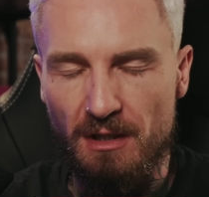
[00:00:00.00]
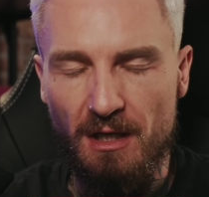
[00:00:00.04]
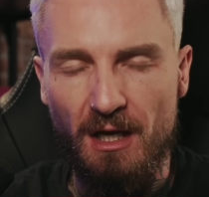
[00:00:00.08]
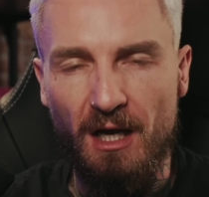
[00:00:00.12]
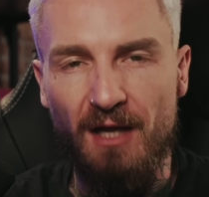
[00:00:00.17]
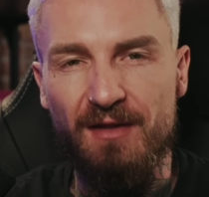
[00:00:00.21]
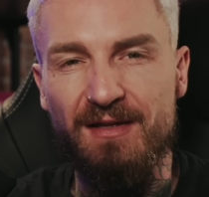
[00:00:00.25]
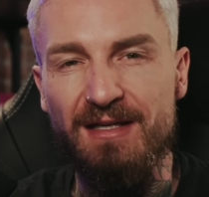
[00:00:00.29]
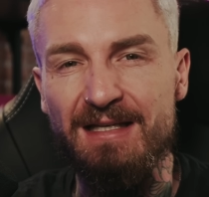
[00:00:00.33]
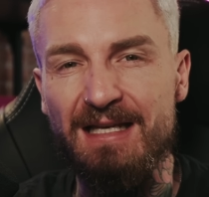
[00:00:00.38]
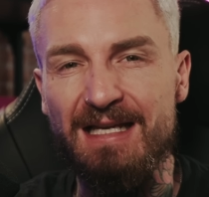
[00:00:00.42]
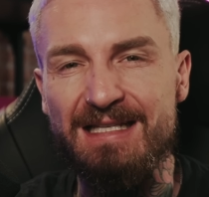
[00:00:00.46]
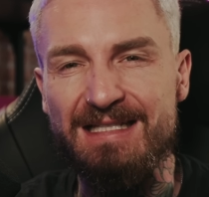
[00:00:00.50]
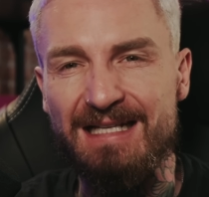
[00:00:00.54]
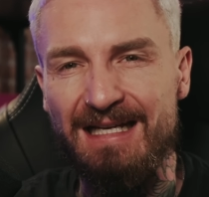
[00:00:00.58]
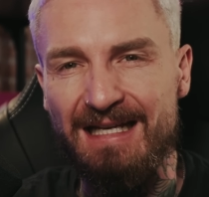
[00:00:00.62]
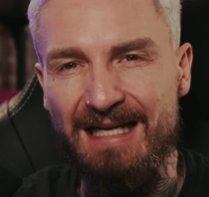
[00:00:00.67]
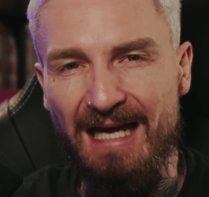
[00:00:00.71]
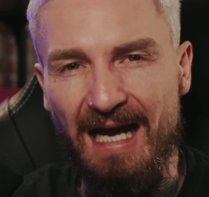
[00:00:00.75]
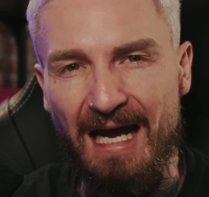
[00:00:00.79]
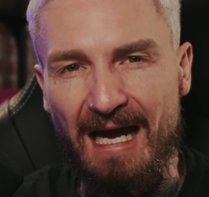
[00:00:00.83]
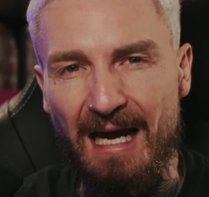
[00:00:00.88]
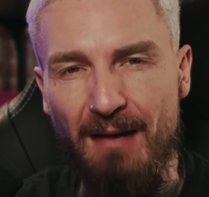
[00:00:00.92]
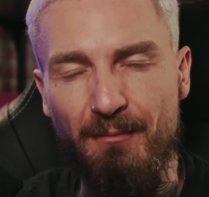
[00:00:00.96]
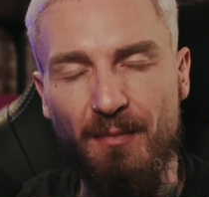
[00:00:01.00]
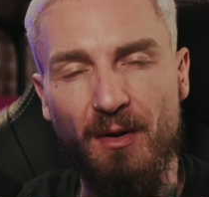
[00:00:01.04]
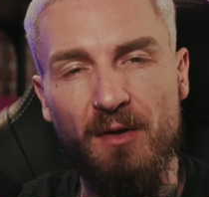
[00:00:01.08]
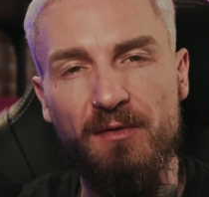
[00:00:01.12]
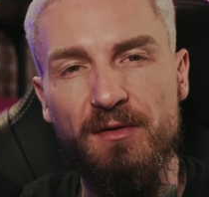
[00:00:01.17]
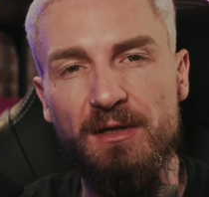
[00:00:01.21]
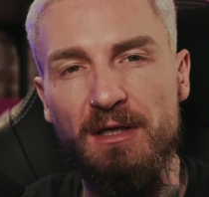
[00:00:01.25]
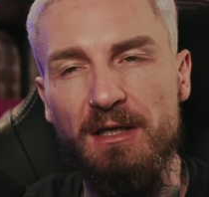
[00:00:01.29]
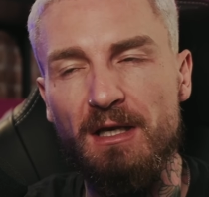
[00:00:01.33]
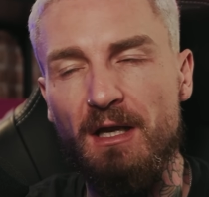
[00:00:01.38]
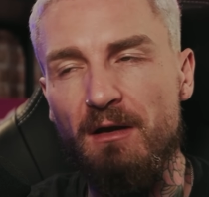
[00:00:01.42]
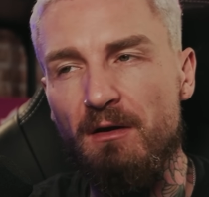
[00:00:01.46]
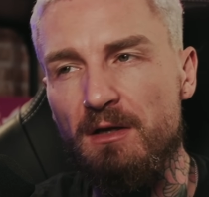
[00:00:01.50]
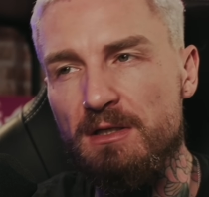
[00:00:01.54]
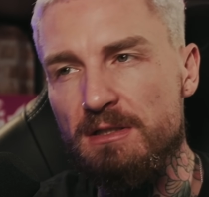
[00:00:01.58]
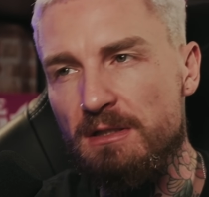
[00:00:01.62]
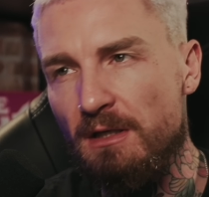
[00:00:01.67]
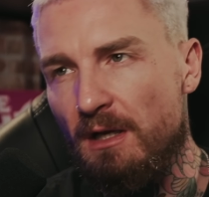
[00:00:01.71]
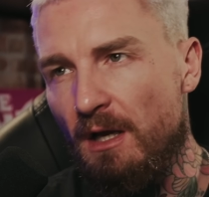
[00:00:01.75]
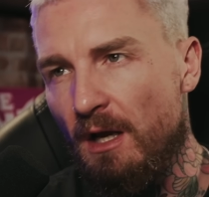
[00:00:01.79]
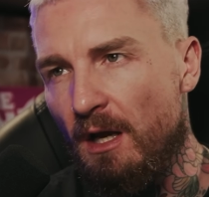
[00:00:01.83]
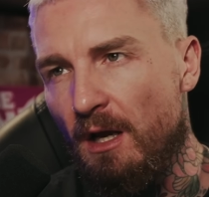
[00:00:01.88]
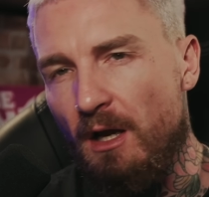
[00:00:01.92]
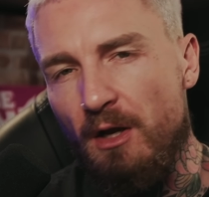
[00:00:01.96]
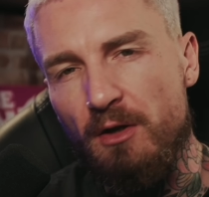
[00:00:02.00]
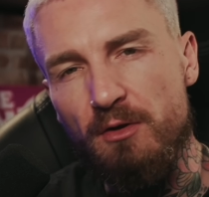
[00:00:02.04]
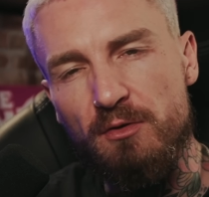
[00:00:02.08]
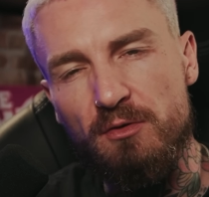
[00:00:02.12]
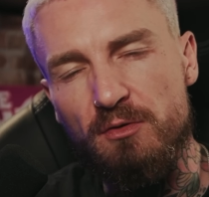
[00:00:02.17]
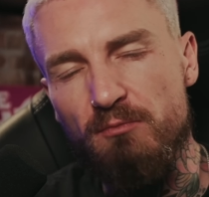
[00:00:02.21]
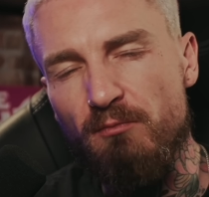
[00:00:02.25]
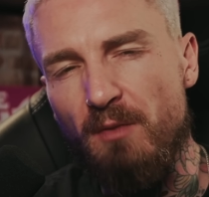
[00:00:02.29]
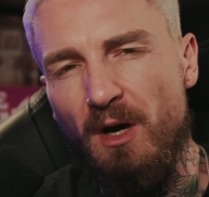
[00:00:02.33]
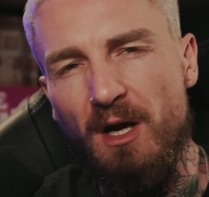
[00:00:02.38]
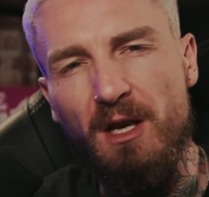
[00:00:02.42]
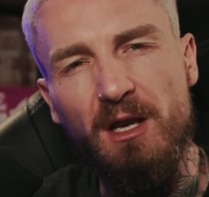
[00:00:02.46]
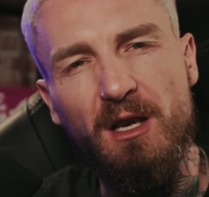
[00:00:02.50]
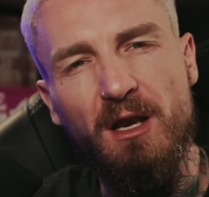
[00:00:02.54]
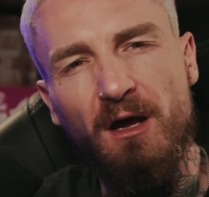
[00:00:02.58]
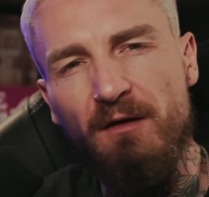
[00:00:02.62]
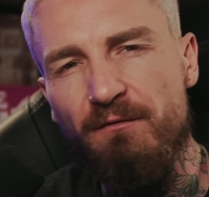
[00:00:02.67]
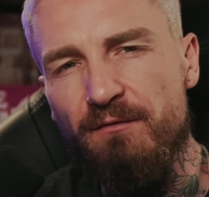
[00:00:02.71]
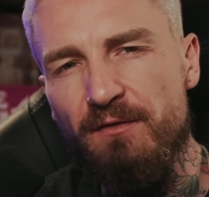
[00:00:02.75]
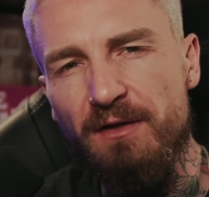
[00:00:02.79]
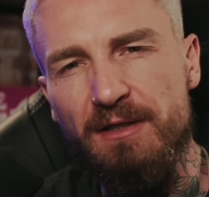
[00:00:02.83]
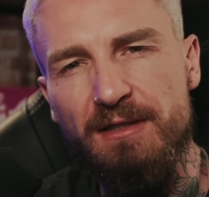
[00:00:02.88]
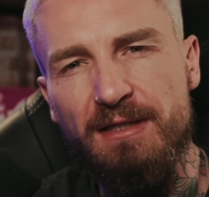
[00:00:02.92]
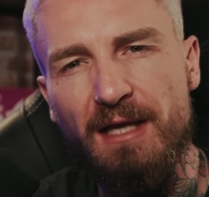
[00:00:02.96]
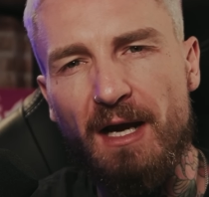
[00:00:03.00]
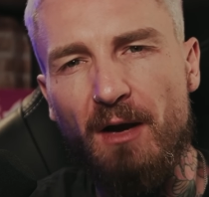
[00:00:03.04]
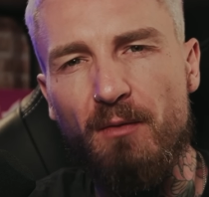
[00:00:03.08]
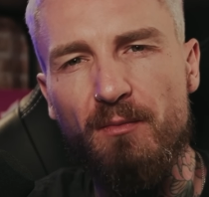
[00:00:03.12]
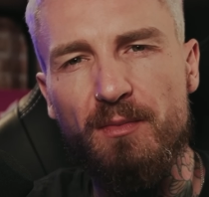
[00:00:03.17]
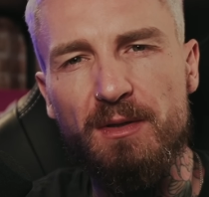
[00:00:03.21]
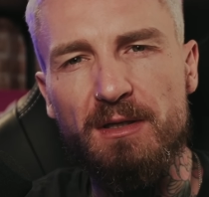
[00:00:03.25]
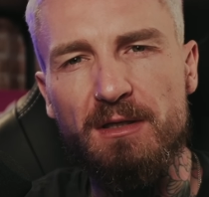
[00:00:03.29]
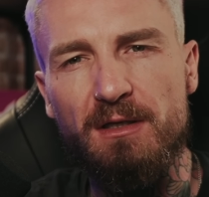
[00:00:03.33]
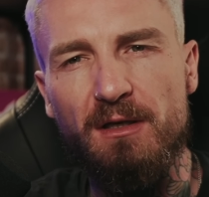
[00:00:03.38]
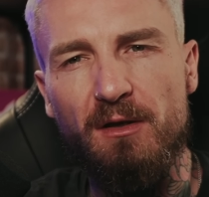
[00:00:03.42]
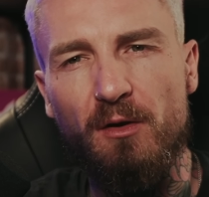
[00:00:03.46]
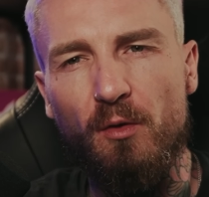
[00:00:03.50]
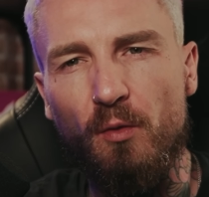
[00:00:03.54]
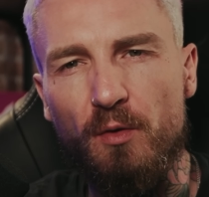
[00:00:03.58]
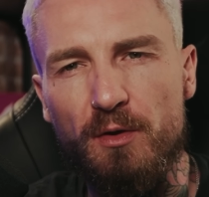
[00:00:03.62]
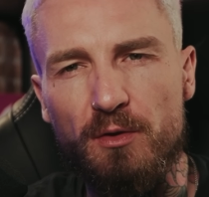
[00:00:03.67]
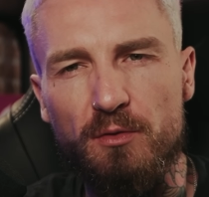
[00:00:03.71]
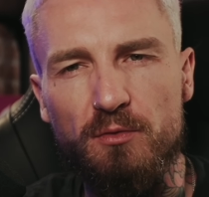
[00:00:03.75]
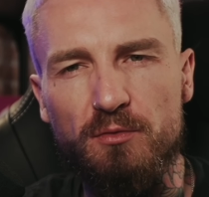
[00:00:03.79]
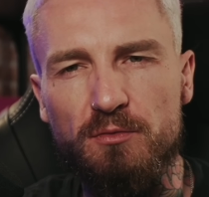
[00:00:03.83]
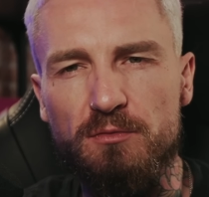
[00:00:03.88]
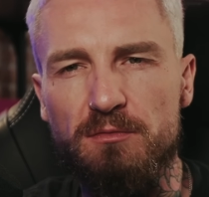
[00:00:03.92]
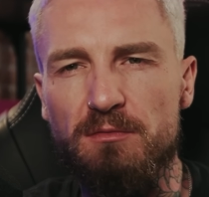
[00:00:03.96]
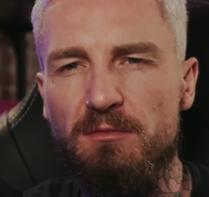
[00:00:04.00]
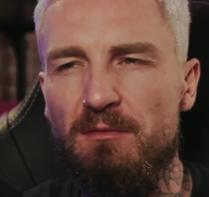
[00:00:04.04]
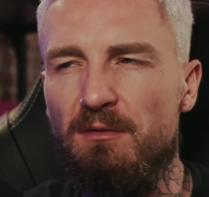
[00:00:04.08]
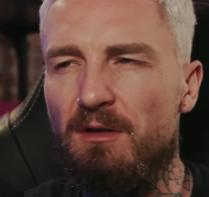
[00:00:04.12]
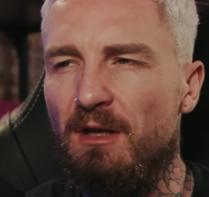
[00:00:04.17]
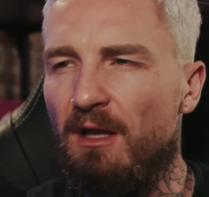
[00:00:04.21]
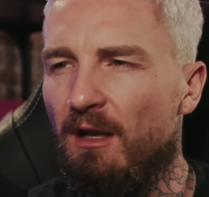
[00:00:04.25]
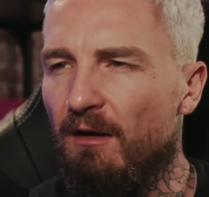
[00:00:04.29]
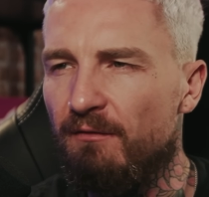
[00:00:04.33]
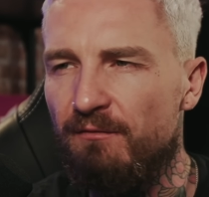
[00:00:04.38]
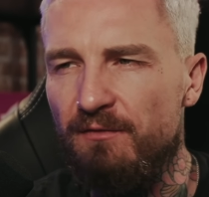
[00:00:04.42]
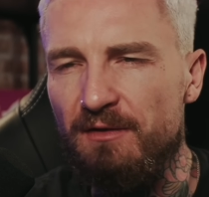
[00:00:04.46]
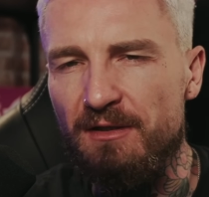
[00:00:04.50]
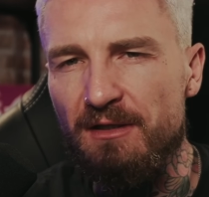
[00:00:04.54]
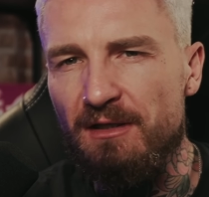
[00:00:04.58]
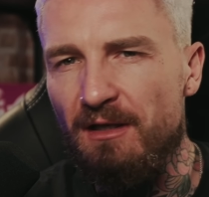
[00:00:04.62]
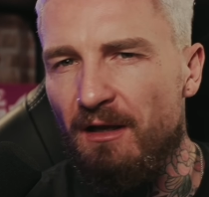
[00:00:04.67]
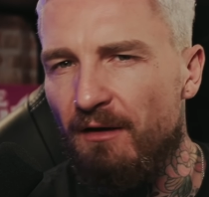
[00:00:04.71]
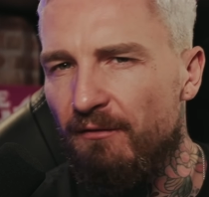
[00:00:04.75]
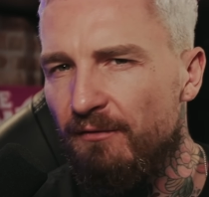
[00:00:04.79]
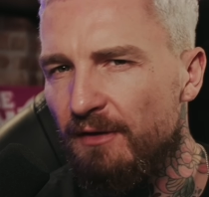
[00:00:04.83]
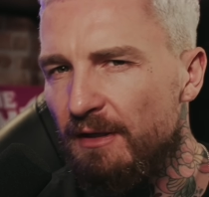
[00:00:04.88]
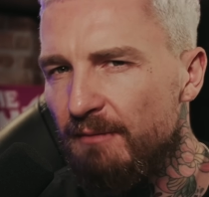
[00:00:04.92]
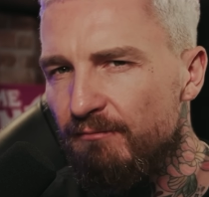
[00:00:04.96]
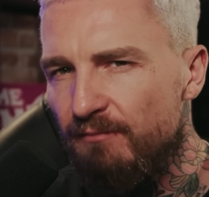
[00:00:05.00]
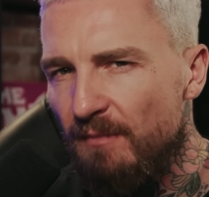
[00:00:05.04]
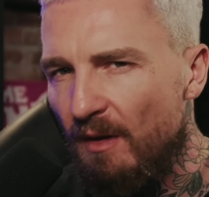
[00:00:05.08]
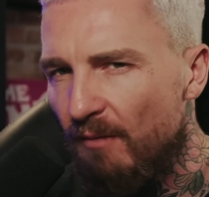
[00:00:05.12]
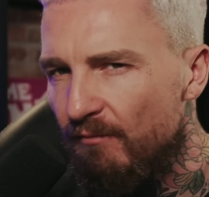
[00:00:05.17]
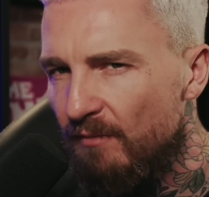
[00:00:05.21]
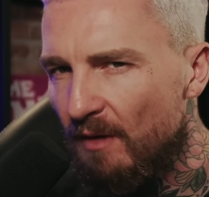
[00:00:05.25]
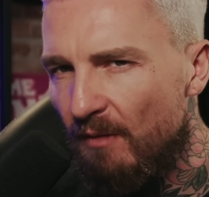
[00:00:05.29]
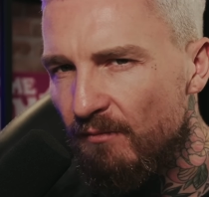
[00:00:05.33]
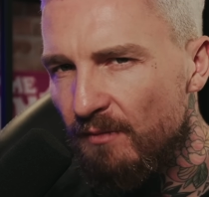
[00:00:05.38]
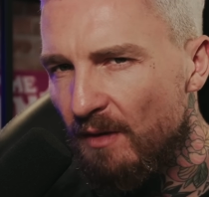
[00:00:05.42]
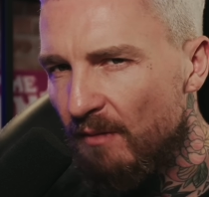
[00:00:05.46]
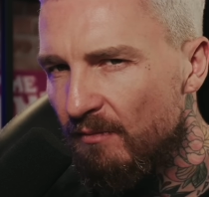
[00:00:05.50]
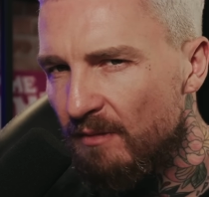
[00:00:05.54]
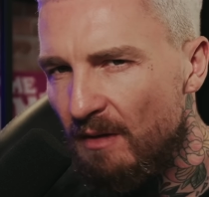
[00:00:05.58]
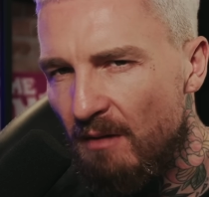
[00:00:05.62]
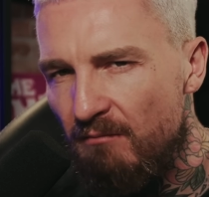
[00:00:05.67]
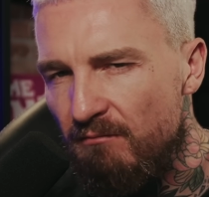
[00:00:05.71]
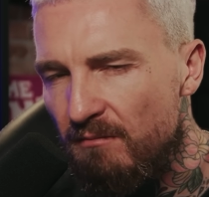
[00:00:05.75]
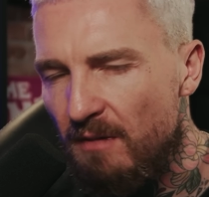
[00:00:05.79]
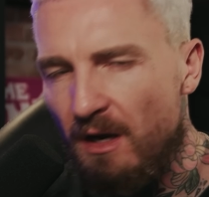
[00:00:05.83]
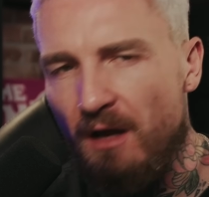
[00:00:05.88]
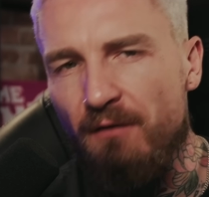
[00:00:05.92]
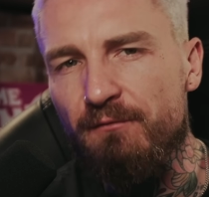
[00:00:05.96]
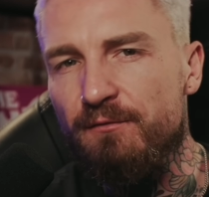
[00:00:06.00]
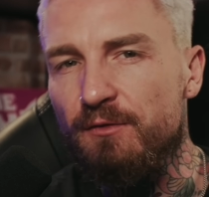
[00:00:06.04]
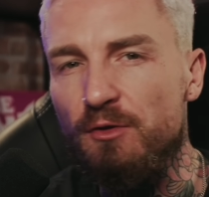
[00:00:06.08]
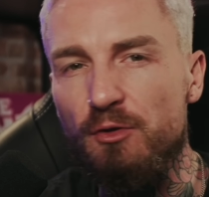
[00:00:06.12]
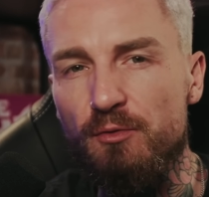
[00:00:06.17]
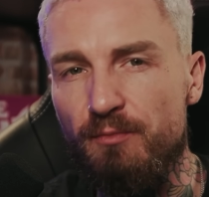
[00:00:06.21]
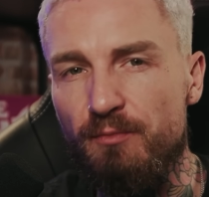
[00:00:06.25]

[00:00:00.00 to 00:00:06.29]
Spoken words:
I think there's a cap. I think there's my lovely downbeat, loyal, lovely, love you